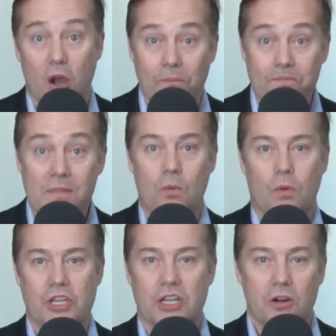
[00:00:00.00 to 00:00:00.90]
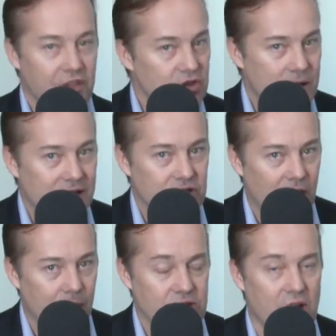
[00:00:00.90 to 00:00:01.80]
So, when you go to
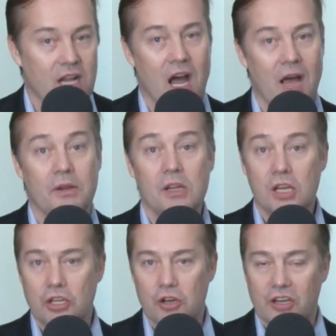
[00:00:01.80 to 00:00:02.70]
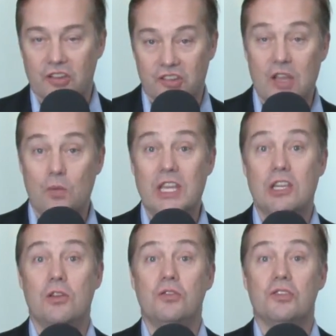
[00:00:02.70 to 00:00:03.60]
thisweekinstartups.com, you're going to see we
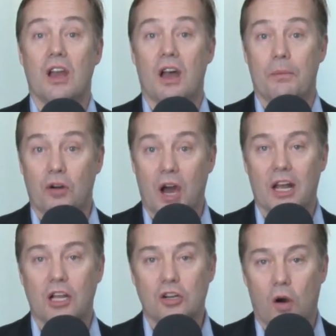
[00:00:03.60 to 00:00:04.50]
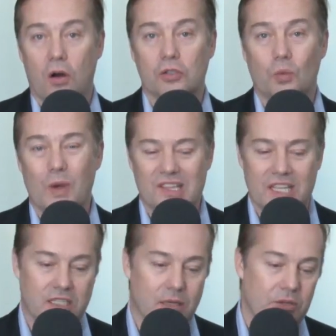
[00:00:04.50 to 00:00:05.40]
use a product called
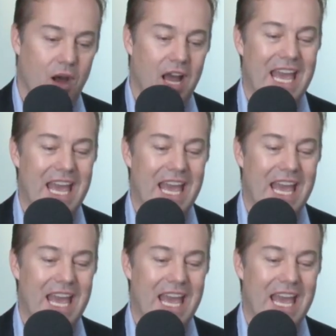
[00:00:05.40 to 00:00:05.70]
Wistia, W